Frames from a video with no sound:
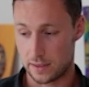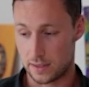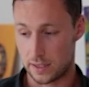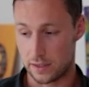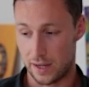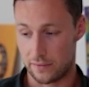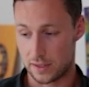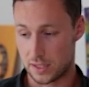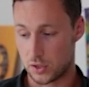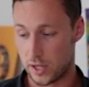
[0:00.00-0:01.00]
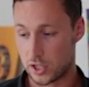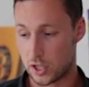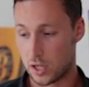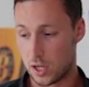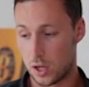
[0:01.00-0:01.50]
So you have a
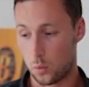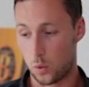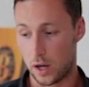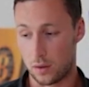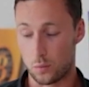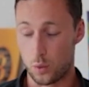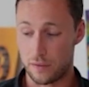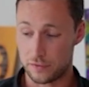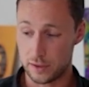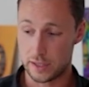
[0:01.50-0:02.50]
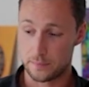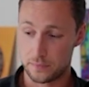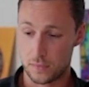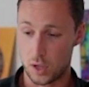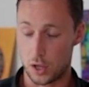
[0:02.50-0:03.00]
situation where roughly
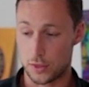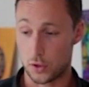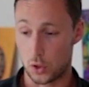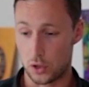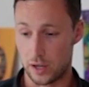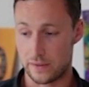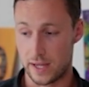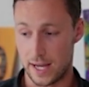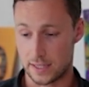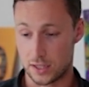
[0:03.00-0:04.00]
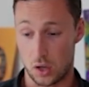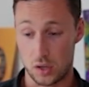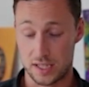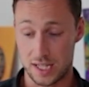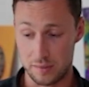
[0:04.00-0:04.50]
a third of the assets are
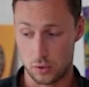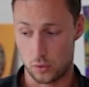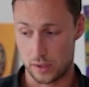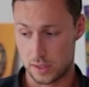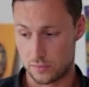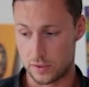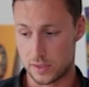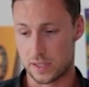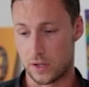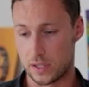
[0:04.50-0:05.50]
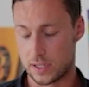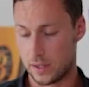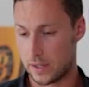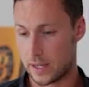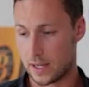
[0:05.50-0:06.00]
stable coins, reducing
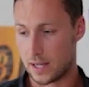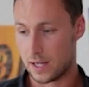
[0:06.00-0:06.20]
volatility.